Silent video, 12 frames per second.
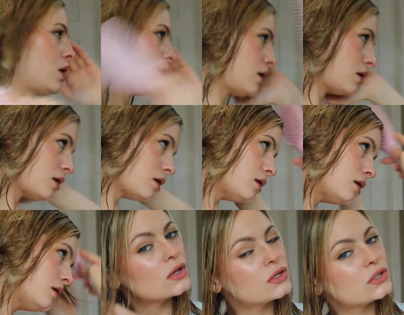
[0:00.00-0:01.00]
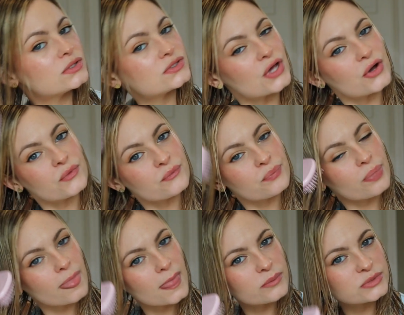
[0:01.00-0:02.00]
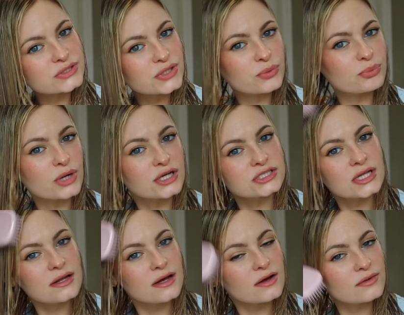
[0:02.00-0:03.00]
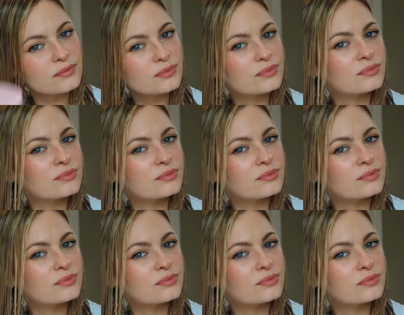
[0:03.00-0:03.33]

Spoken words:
part? So I'm just going to brush that out.